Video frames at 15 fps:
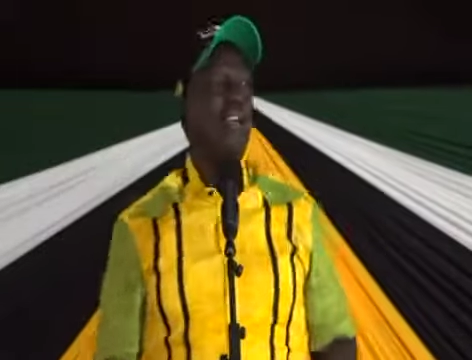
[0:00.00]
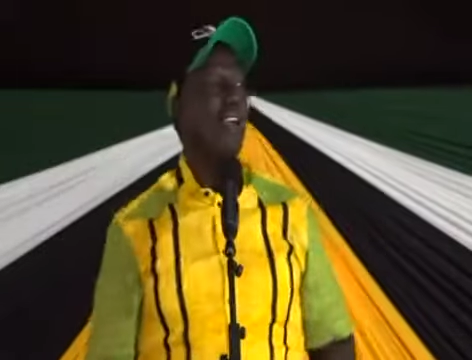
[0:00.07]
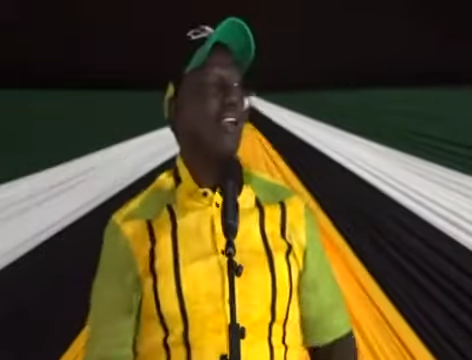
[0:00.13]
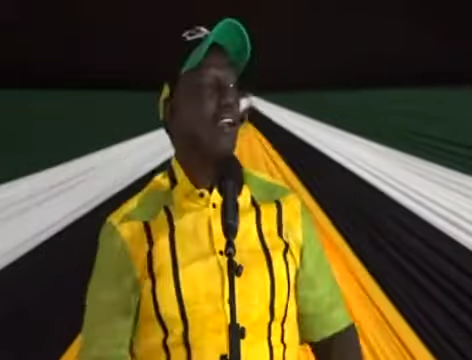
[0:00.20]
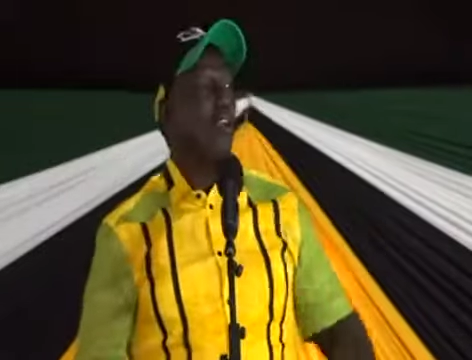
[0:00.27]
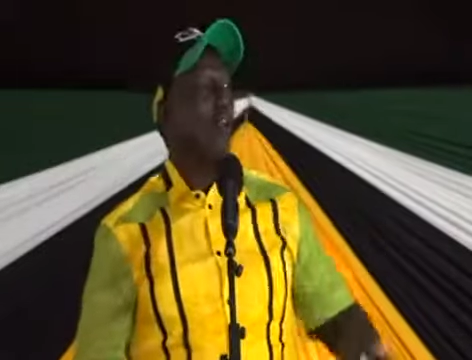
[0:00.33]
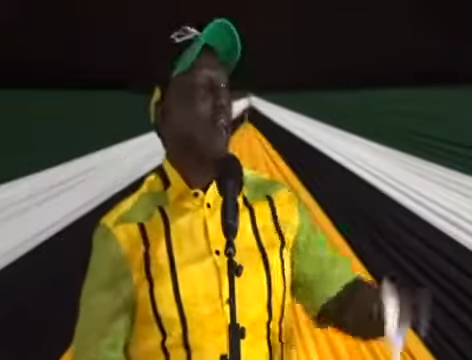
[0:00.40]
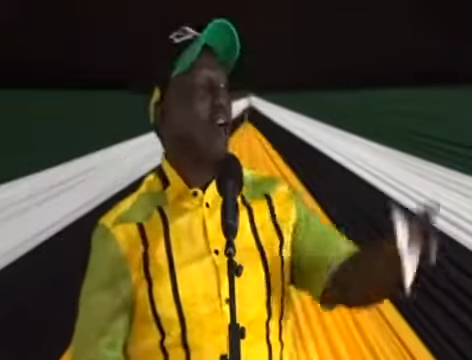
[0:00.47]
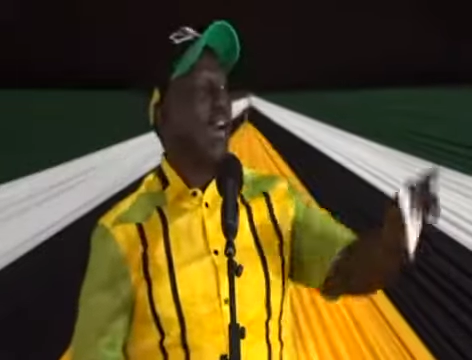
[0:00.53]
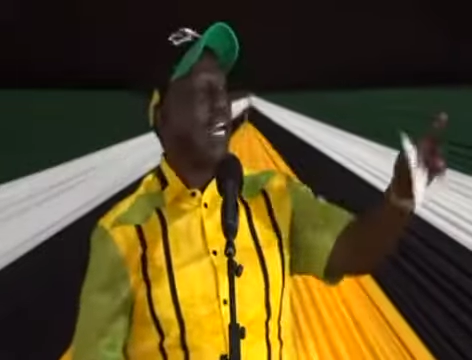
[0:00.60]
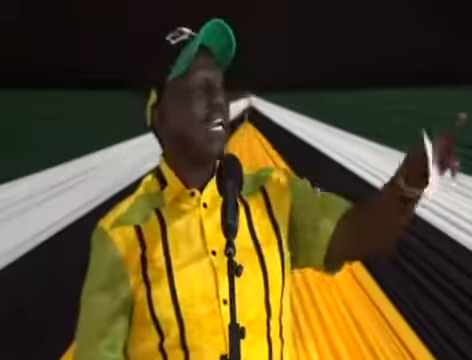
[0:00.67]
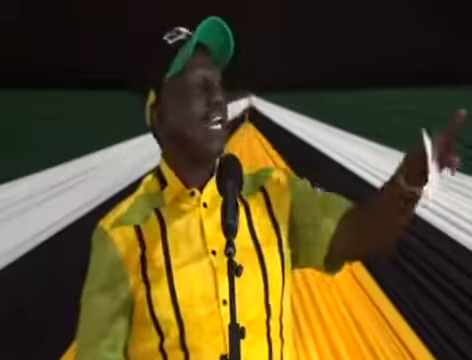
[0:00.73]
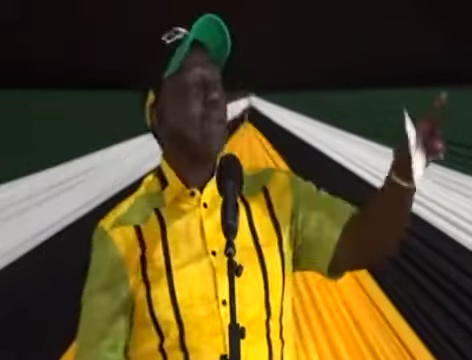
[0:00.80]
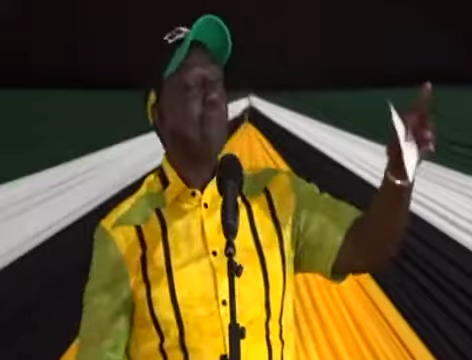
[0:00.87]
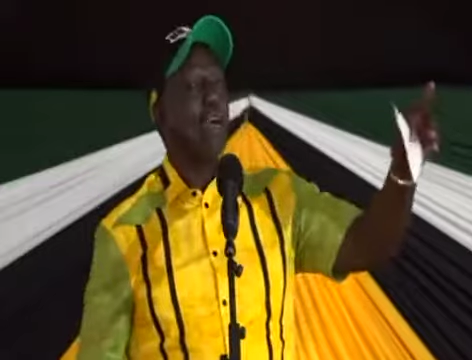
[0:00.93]
wale
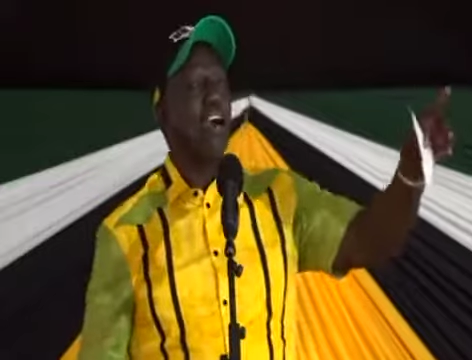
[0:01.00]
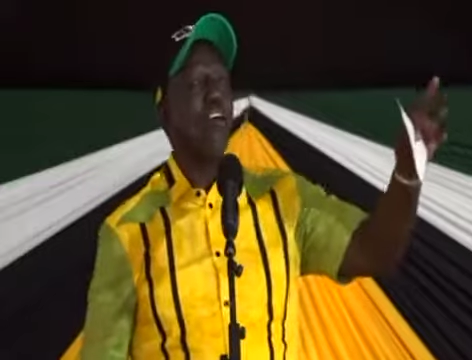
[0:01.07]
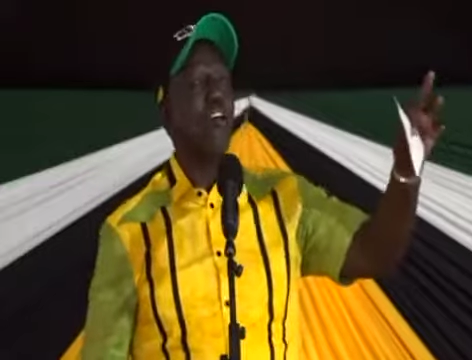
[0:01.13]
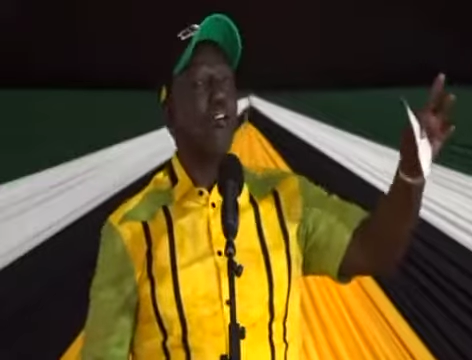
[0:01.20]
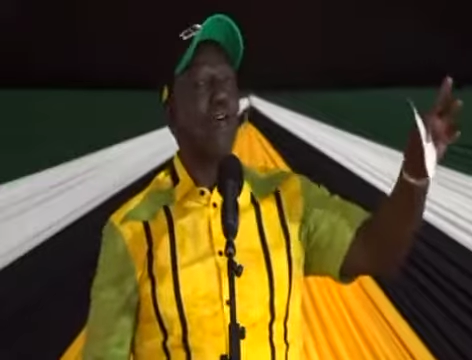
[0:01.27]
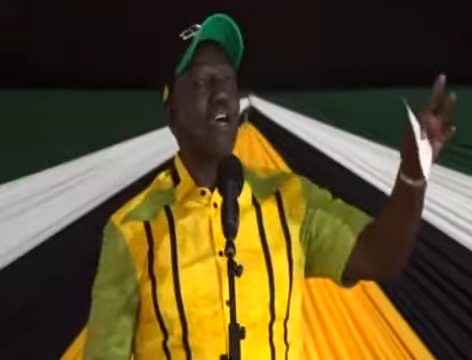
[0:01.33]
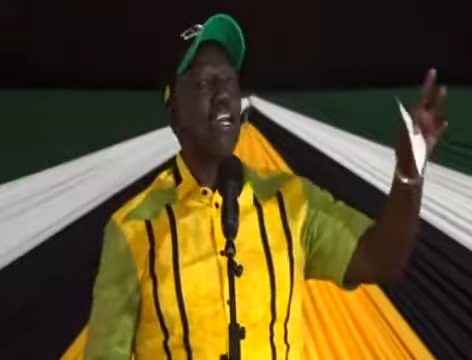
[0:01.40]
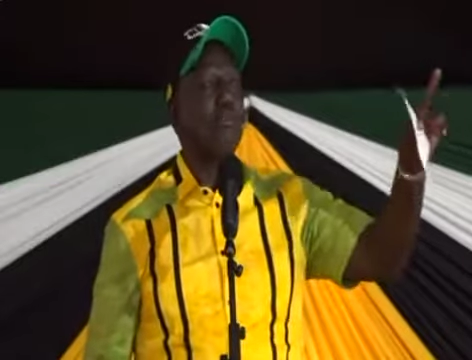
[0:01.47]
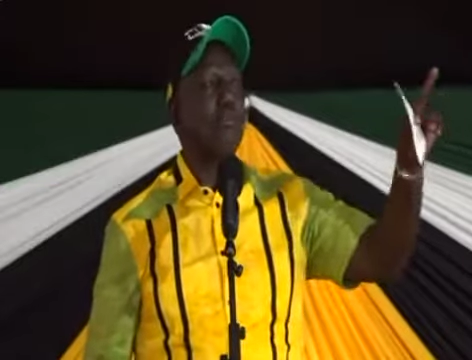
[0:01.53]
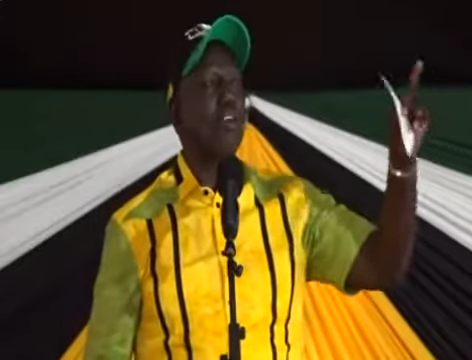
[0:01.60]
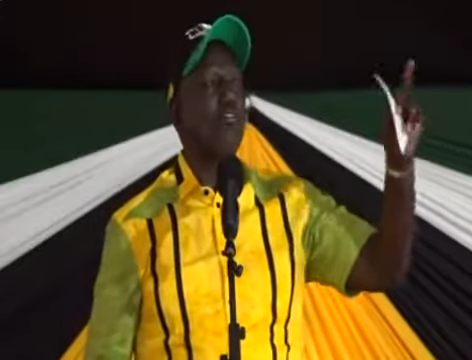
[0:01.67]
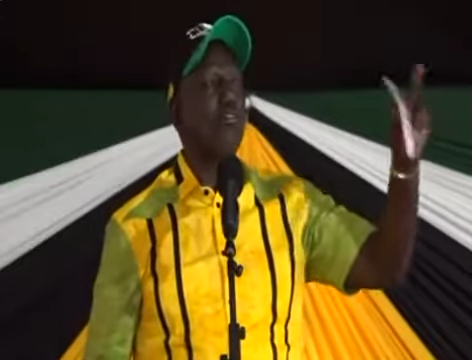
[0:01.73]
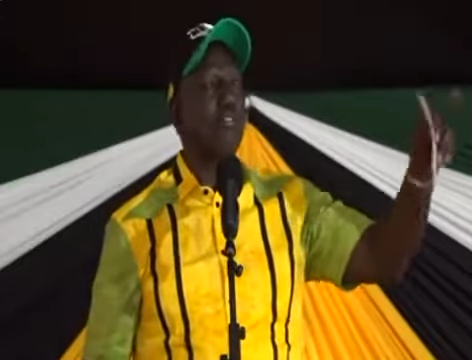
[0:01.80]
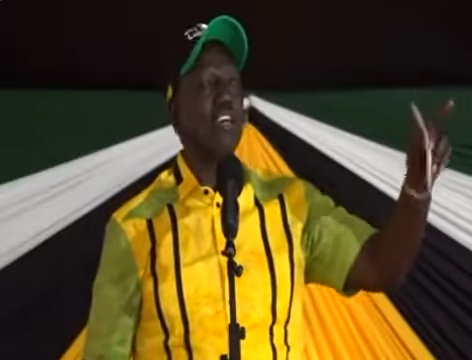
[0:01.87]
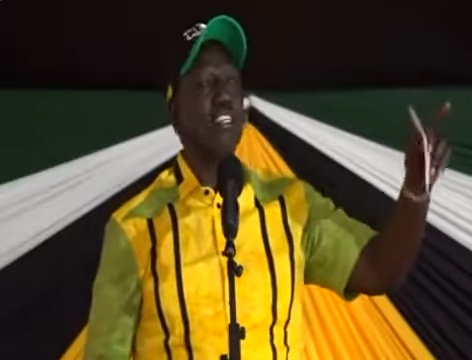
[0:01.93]
ambao wana
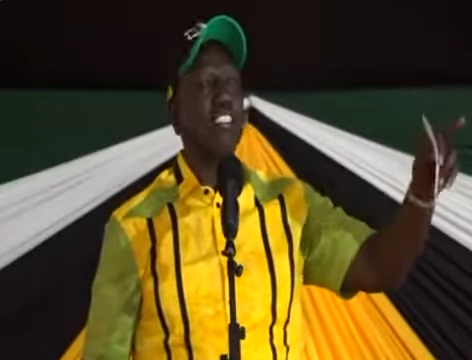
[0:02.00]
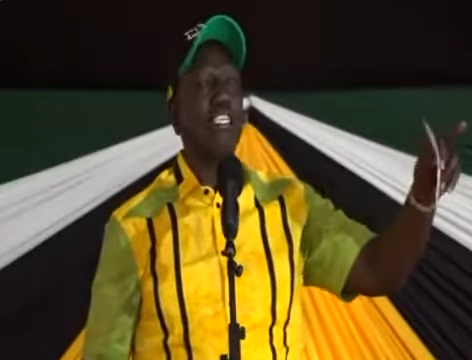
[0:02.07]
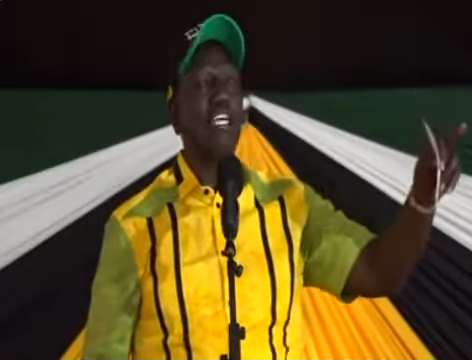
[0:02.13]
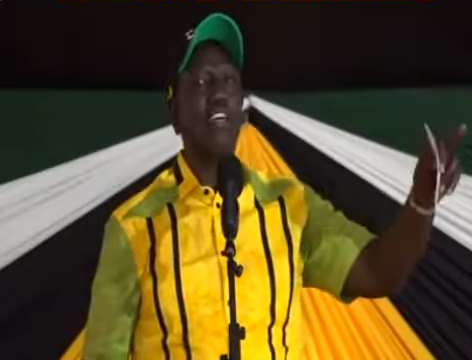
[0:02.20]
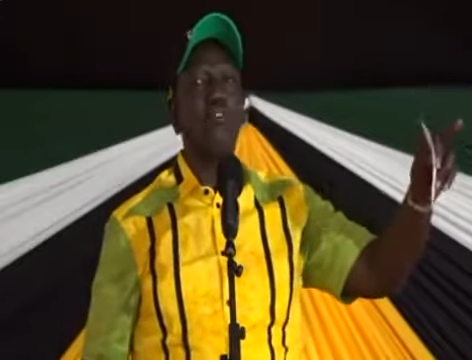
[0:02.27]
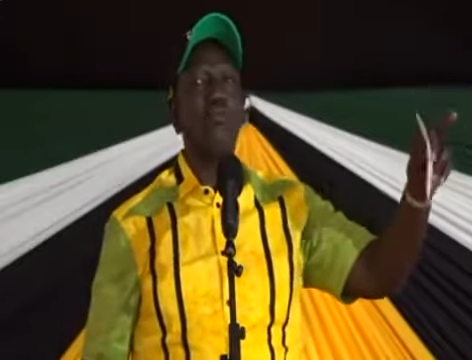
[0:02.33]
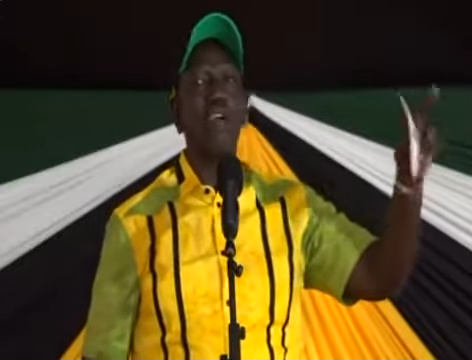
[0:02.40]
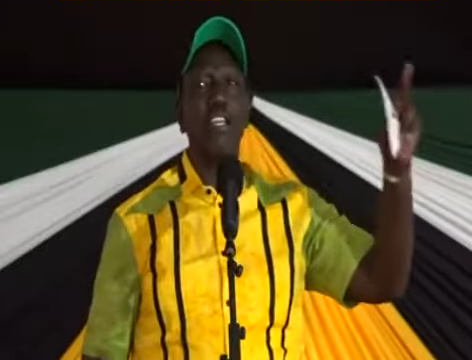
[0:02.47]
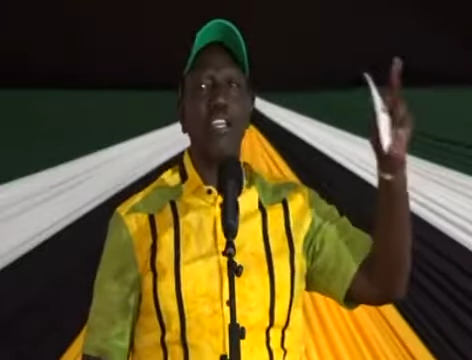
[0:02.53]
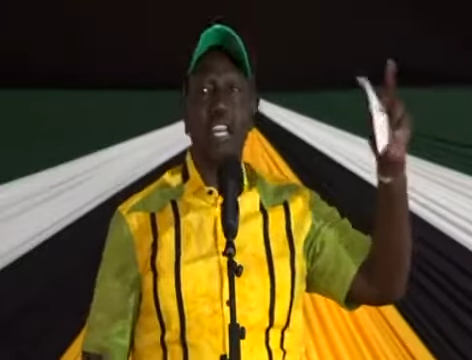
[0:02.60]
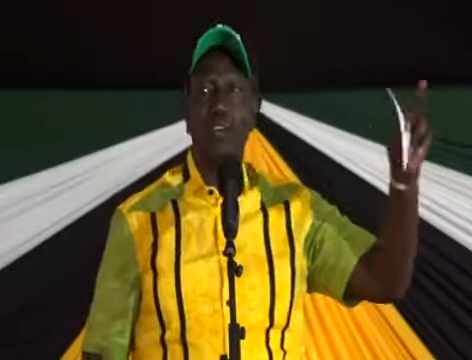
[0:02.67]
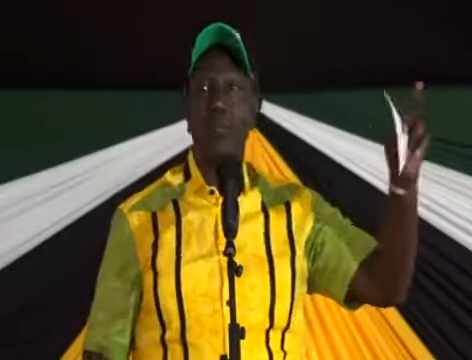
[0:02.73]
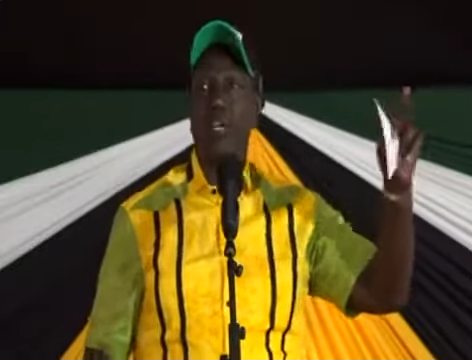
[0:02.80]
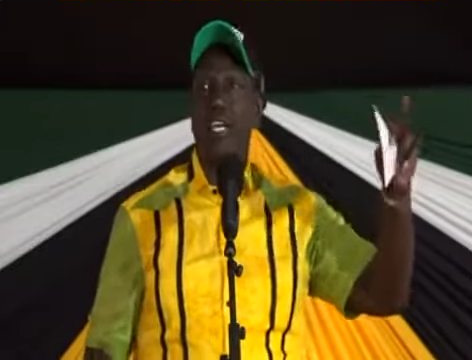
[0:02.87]
manufacture wenyewe